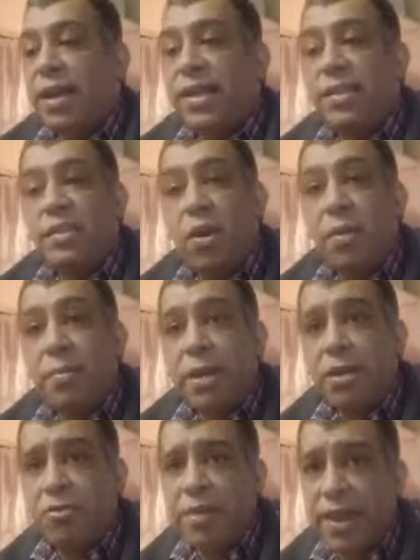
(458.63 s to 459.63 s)
in time it
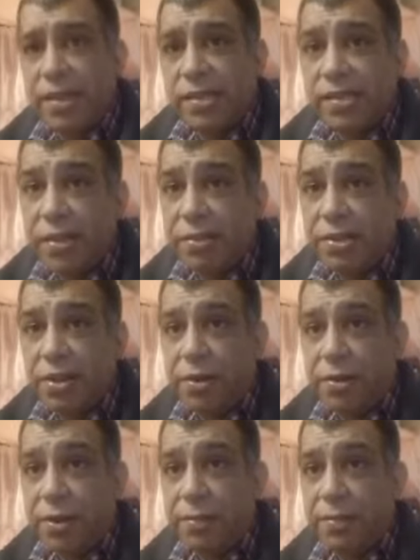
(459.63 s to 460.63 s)
creates
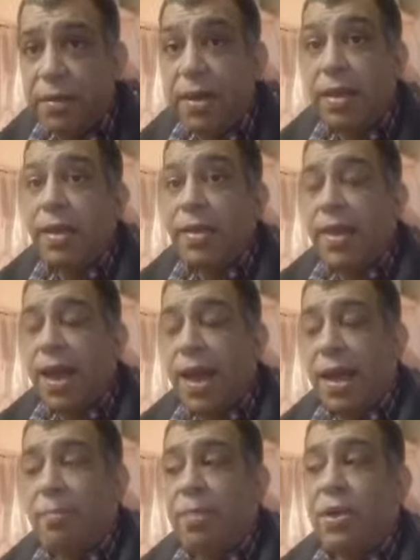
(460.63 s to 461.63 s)
serotonin, the
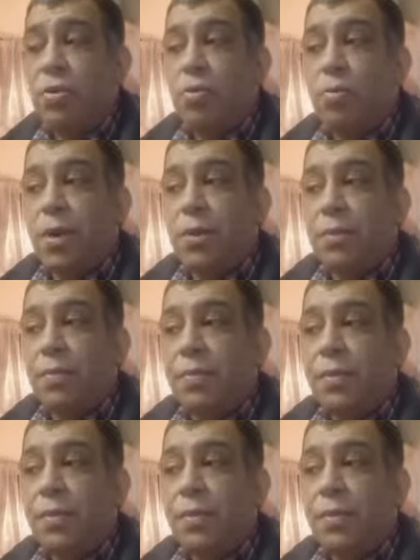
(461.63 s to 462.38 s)
happy hormone.